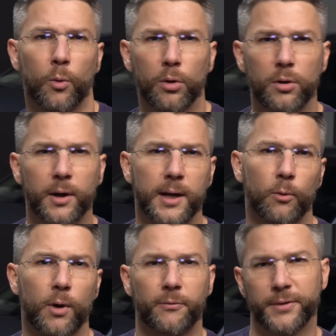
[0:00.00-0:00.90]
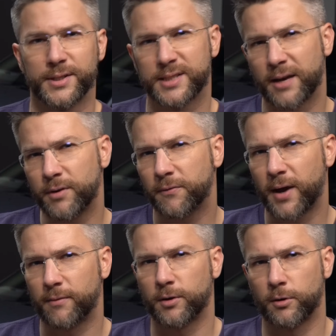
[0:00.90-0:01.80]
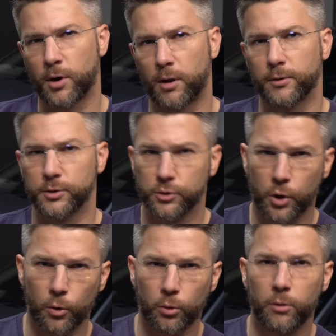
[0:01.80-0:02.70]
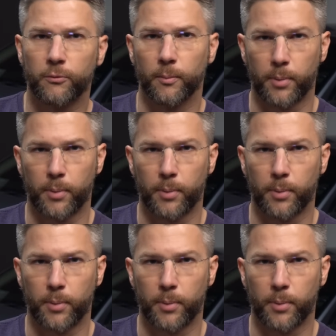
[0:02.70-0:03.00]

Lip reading: we're looking at roughly $7,500 total for